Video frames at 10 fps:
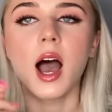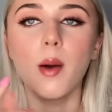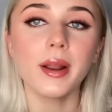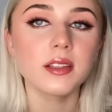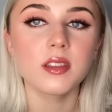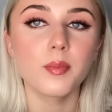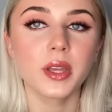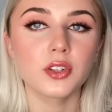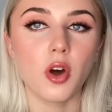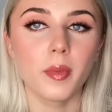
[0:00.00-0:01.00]
I went into the
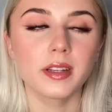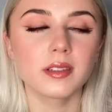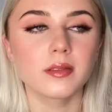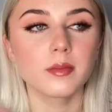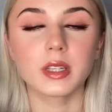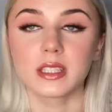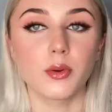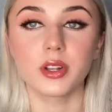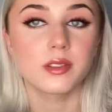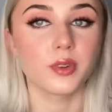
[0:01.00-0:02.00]
pinned comment because I
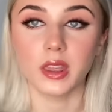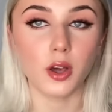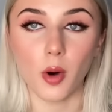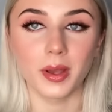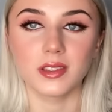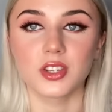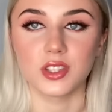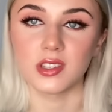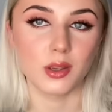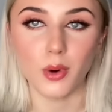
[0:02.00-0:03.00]
wanted to read the comments just
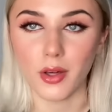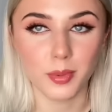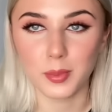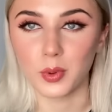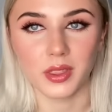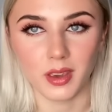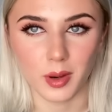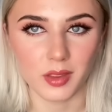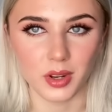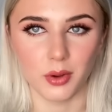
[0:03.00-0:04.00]
to see what other people were thinking
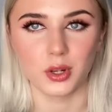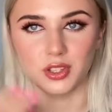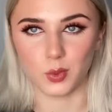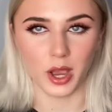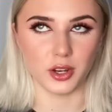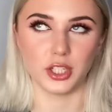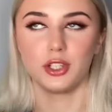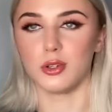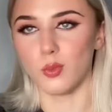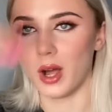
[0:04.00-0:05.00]
about the video, which is what I usually
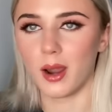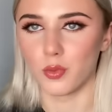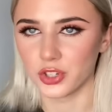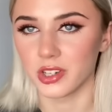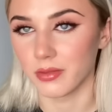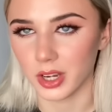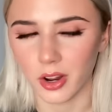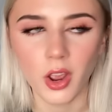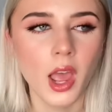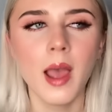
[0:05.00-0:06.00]
do while I'm watching a
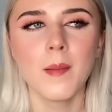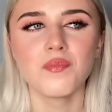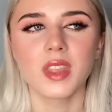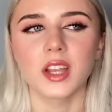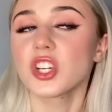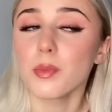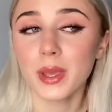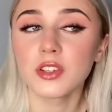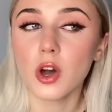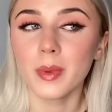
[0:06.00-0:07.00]
video. And she had a
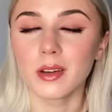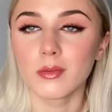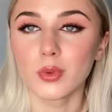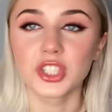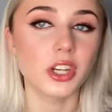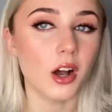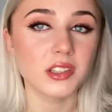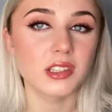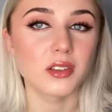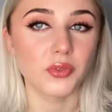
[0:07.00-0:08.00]
pinned comment where she
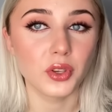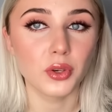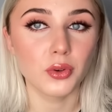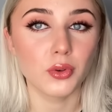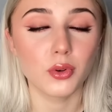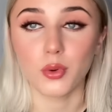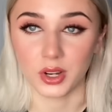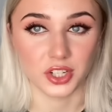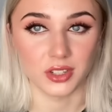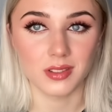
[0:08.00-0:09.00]
answers a few
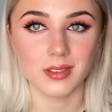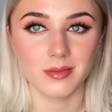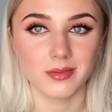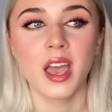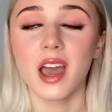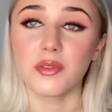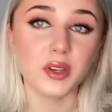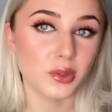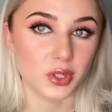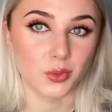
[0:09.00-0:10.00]
questions. And the
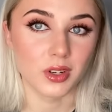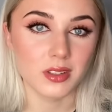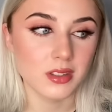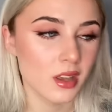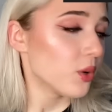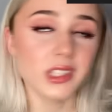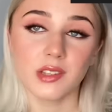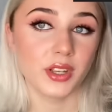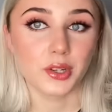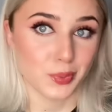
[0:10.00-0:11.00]
first question was
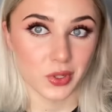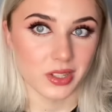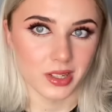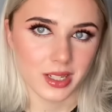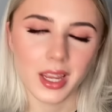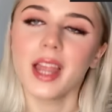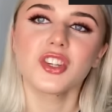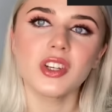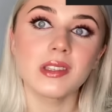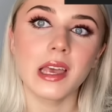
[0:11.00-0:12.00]
this video sponsored? And
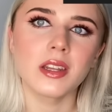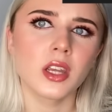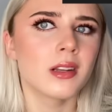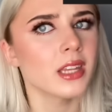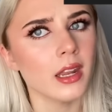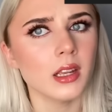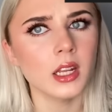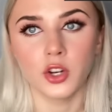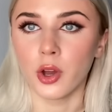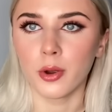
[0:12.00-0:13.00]
she said,
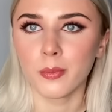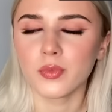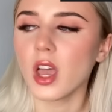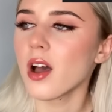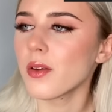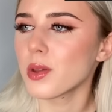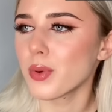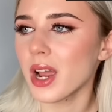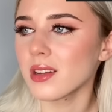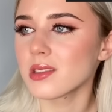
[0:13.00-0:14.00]
technically no. The
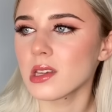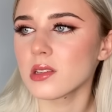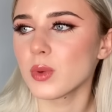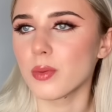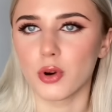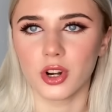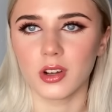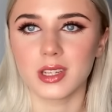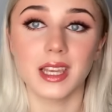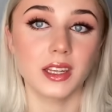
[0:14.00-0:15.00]
brand sent me a
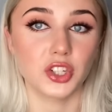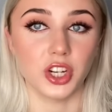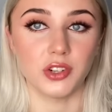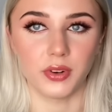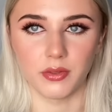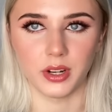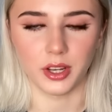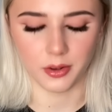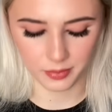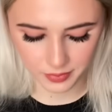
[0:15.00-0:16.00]
product in exchange for a
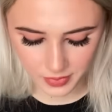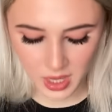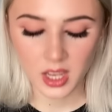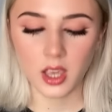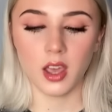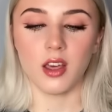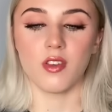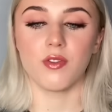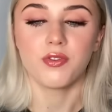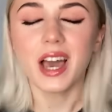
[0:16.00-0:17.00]
video.
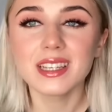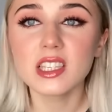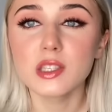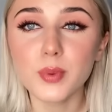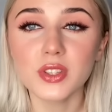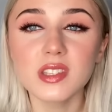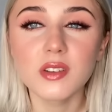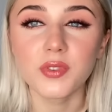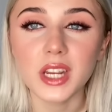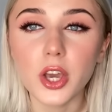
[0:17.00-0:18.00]
That is a
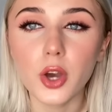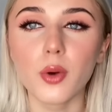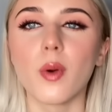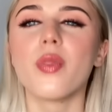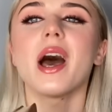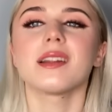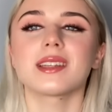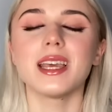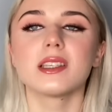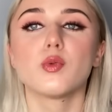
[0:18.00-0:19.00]
sponsored video. That
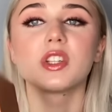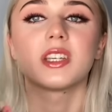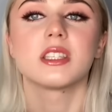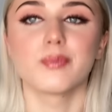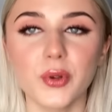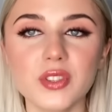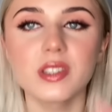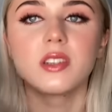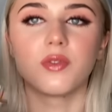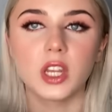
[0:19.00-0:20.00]
is what a
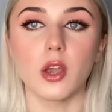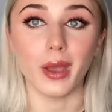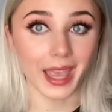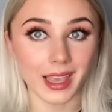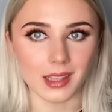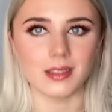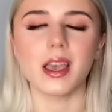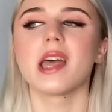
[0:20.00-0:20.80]
sponsored video is.